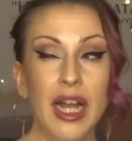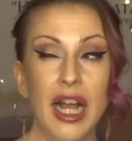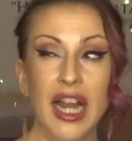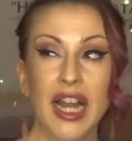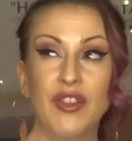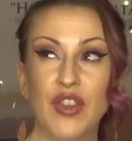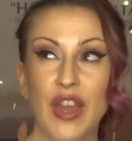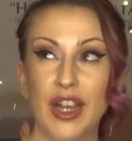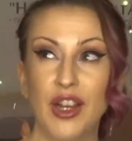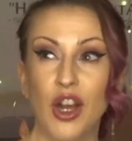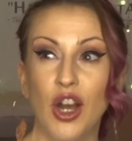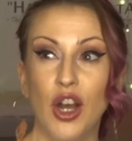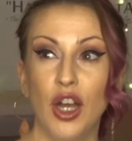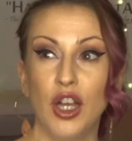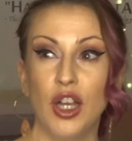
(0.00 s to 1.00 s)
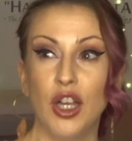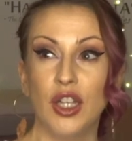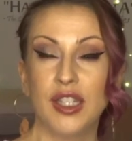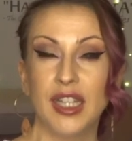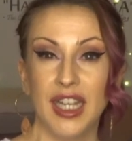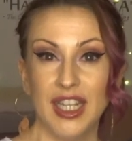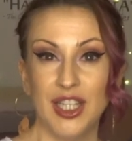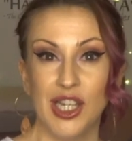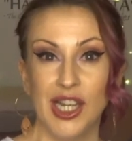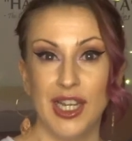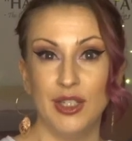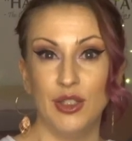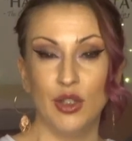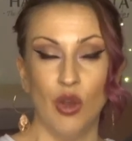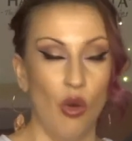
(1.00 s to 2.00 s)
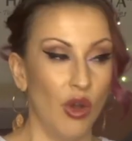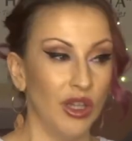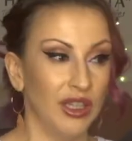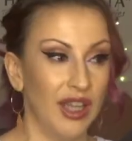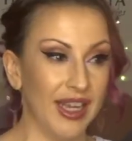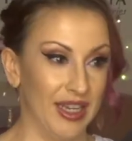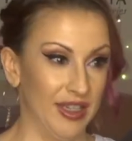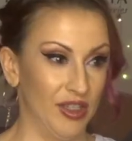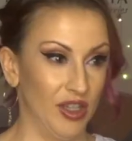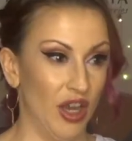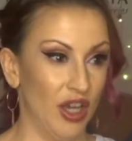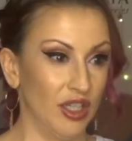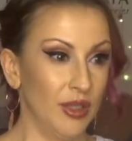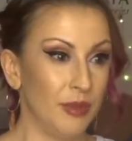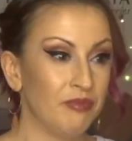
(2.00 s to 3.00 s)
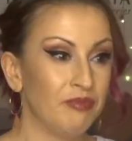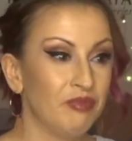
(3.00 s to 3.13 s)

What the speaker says: and I've then got skinny jeans or leggings on,